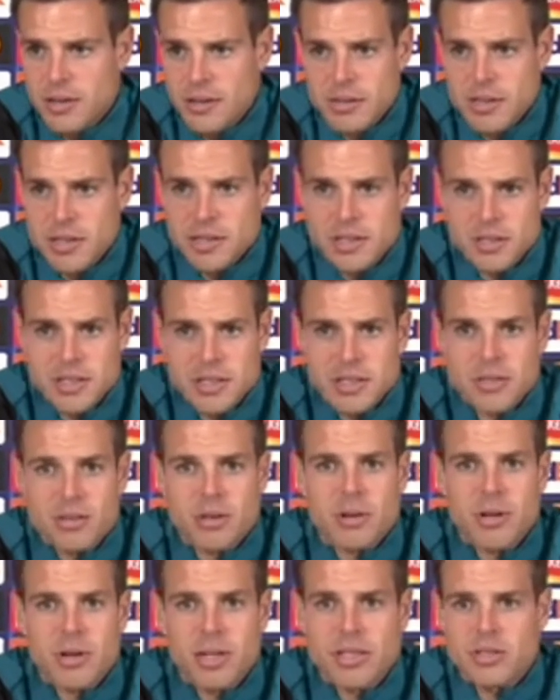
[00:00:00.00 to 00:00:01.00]
it's
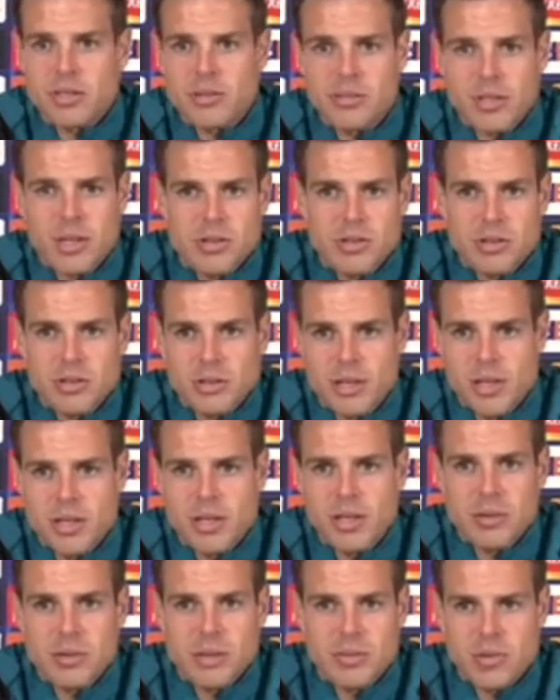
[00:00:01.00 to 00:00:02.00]
normal. Sometimes you
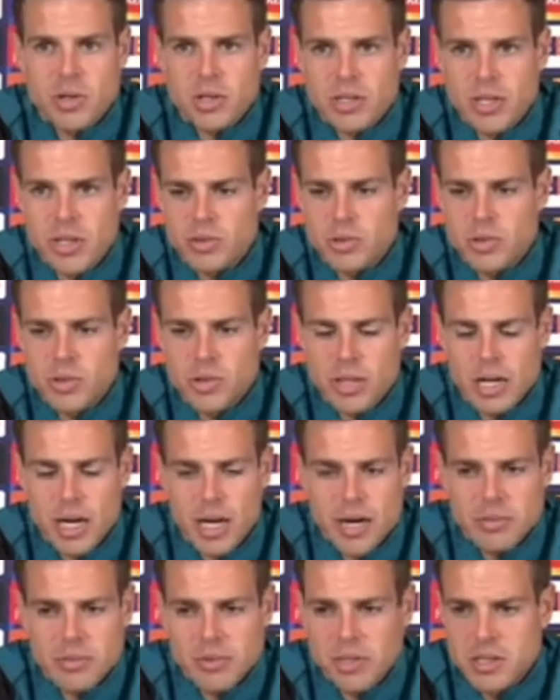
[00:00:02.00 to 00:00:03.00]
need a bit more time to
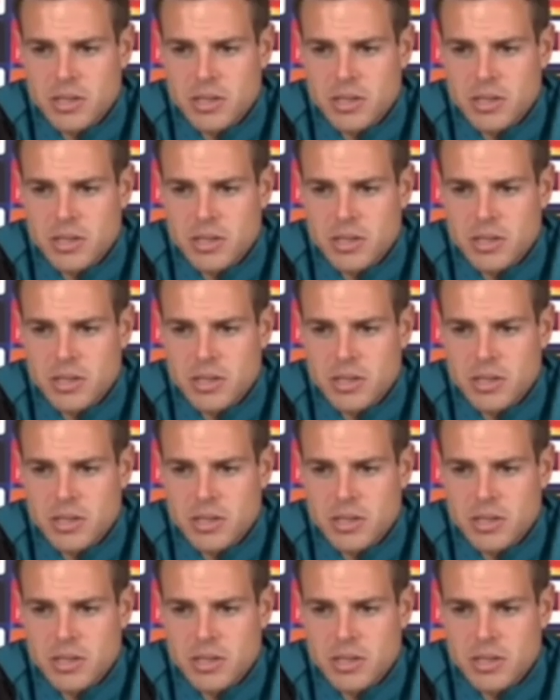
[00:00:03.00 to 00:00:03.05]
adapt.